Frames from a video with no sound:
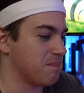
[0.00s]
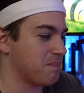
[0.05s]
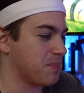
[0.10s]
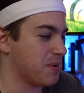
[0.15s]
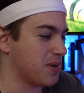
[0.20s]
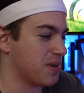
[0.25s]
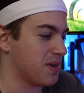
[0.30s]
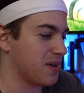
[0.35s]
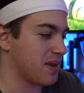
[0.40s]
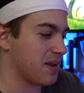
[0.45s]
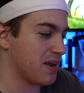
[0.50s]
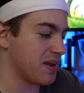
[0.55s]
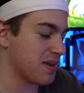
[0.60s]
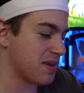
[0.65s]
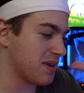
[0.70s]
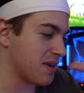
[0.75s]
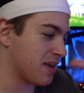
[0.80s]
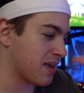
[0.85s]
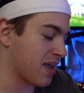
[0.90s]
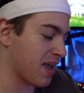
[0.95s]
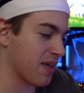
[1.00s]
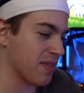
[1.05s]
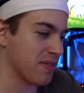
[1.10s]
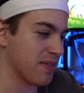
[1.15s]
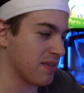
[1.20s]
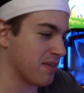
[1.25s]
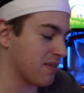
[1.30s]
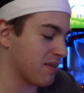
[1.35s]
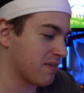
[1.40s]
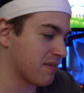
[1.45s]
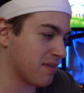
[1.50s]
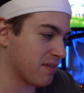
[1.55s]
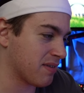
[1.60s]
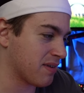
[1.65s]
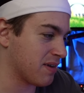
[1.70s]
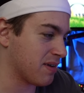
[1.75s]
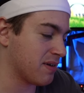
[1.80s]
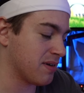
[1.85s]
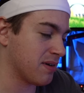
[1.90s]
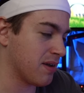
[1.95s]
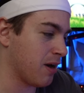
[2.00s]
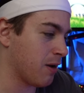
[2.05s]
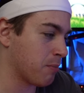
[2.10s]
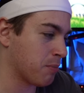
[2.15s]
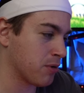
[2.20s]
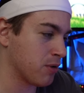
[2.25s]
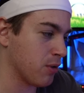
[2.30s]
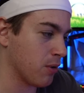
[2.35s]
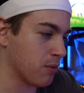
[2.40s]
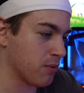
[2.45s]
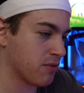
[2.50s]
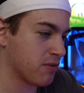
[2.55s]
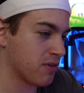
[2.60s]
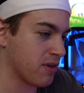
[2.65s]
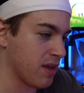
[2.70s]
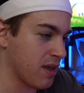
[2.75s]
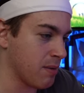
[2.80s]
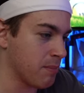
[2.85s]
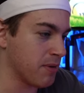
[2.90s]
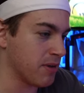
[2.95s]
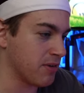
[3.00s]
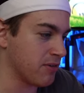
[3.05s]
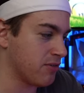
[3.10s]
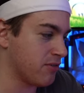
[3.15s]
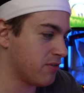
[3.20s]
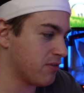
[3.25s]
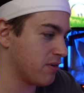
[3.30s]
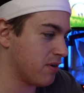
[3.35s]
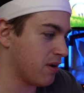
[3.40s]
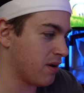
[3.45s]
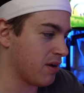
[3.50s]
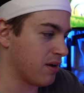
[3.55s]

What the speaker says: but again, this isn't an up-close image